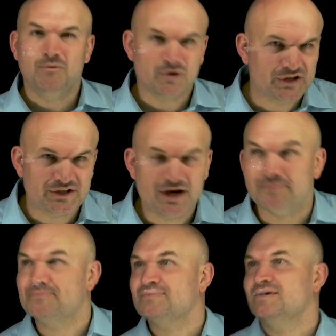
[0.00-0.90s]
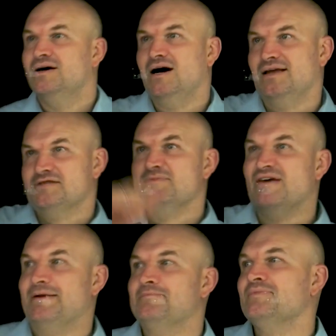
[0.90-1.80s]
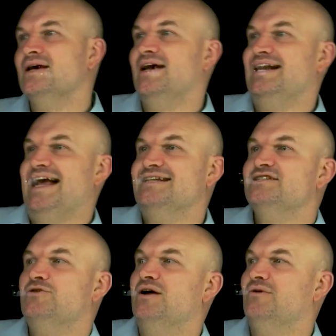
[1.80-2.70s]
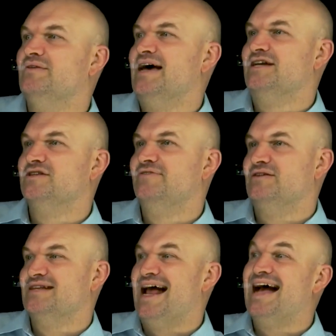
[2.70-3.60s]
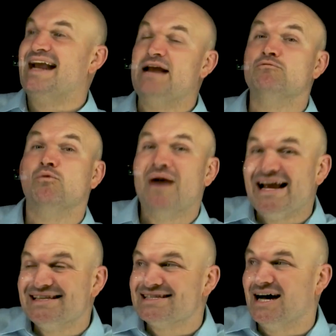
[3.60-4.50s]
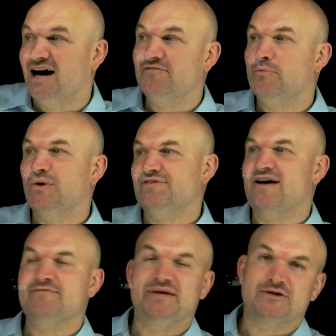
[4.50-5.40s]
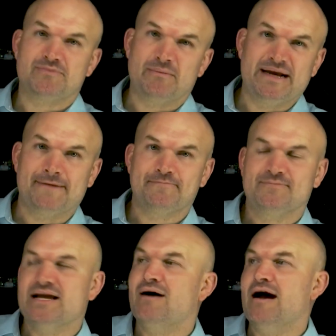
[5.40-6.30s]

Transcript: We're good to go. All right, let's move on. An ant is crawling around the edge of the fountain at a rate of 0.5 meters per minute. Now,